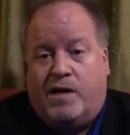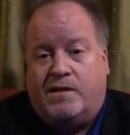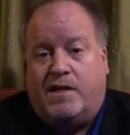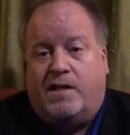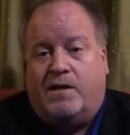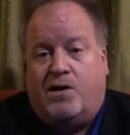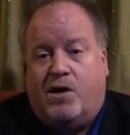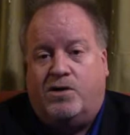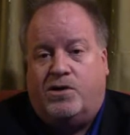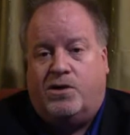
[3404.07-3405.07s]
Is he in a
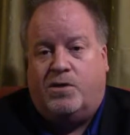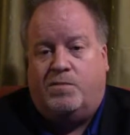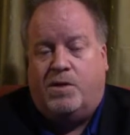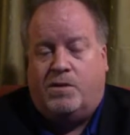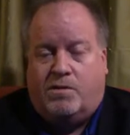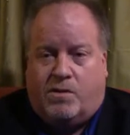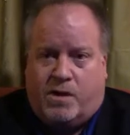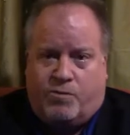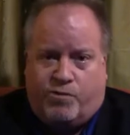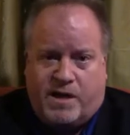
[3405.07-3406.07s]
long-term
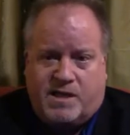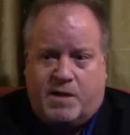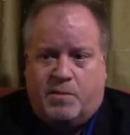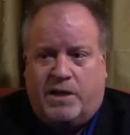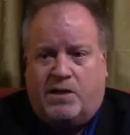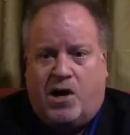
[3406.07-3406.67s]
or a reasonably